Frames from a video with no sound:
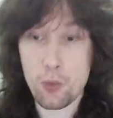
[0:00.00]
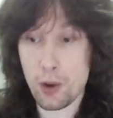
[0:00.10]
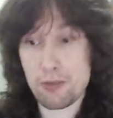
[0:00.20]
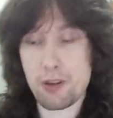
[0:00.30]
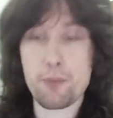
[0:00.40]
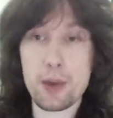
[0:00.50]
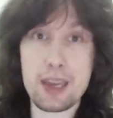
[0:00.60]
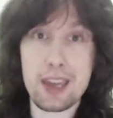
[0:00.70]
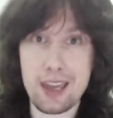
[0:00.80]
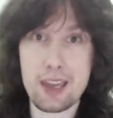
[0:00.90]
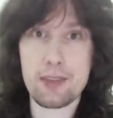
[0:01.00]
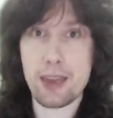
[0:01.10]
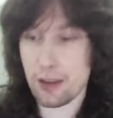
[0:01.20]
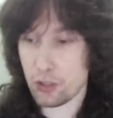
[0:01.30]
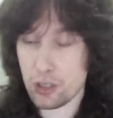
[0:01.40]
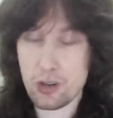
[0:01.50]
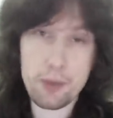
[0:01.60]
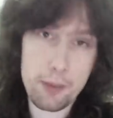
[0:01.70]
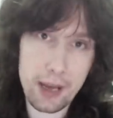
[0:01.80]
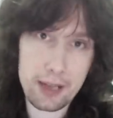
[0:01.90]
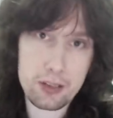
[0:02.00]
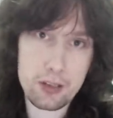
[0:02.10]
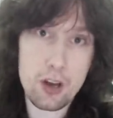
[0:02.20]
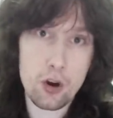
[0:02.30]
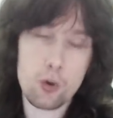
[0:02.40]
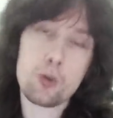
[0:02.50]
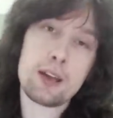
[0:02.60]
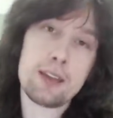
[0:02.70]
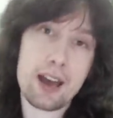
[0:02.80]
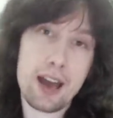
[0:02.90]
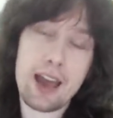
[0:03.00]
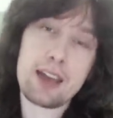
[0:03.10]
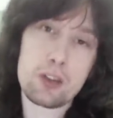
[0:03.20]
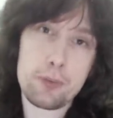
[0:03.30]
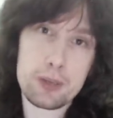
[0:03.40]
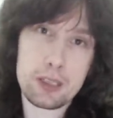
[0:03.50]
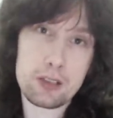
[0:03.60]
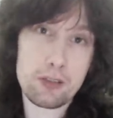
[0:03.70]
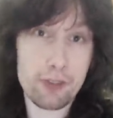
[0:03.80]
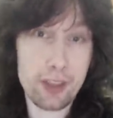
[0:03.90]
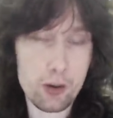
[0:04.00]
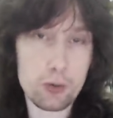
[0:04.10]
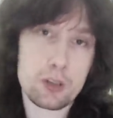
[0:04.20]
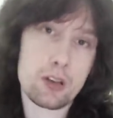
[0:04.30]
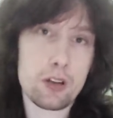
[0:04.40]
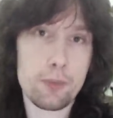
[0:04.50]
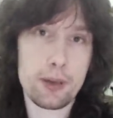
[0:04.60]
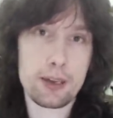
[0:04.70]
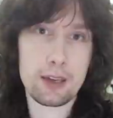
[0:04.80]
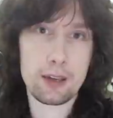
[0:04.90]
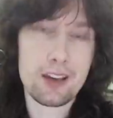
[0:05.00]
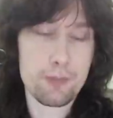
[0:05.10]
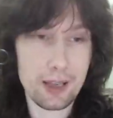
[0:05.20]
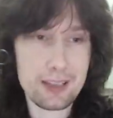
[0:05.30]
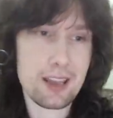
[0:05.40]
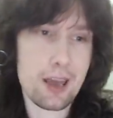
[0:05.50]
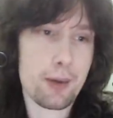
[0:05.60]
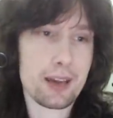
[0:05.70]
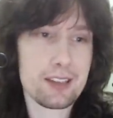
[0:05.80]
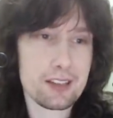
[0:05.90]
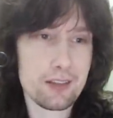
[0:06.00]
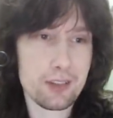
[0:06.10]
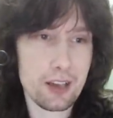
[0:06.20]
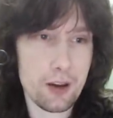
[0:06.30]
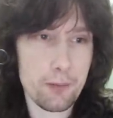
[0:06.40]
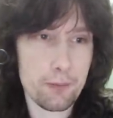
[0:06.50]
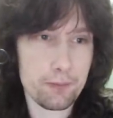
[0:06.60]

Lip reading: whether it be in that strumming pattern or in that anchored position for that alternate picking. But let's get back into the video.